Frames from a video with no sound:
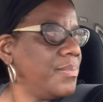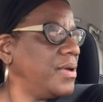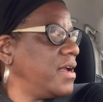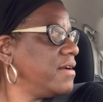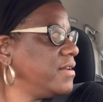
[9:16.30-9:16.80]

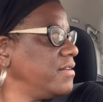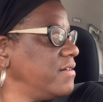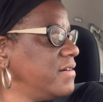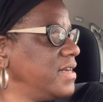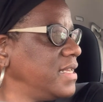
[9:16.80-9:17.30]

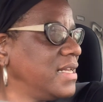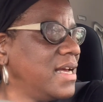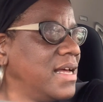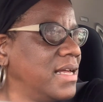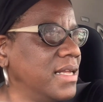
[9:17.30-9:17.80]
paranoid,
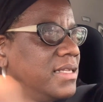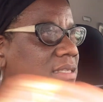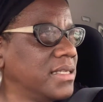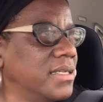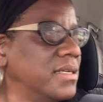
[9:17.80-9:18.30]

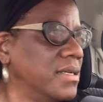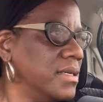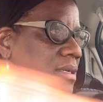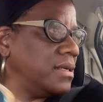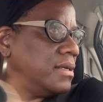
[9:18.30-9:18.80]
guys,
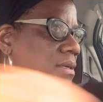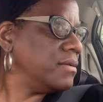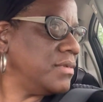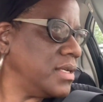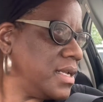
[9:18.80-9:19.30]

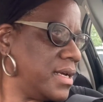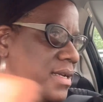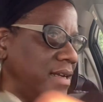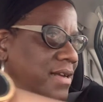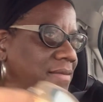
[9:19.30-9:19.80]
when I
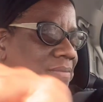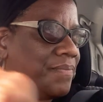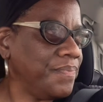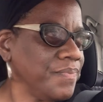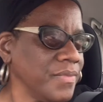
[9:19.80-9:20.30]
am
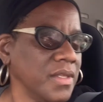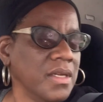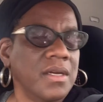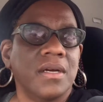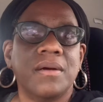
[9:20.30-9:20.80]

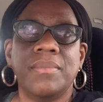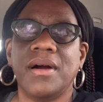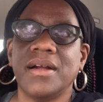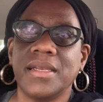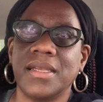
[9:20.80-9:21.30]

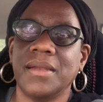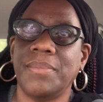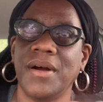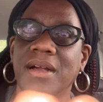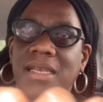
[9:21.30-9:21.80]
parking in the
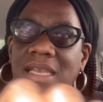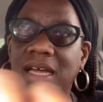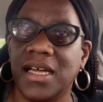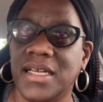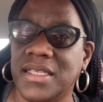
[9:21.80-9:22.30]
parking
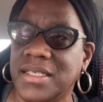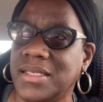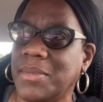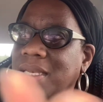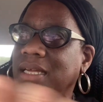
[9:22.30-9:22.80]
lot and
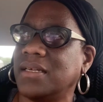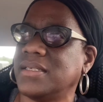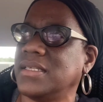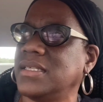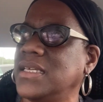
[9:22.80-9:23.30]
somebody
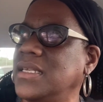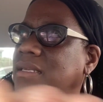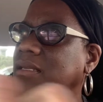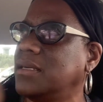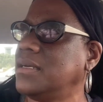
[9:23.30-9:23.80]
else is
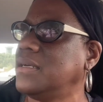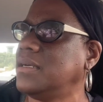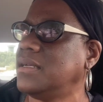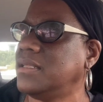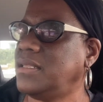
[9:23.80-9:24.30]
in
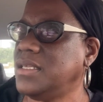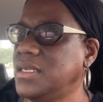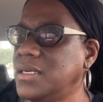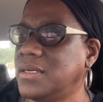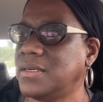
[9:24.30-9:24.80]
the
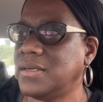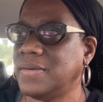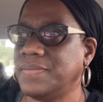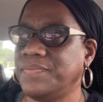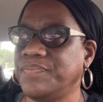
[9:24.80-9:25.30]
um,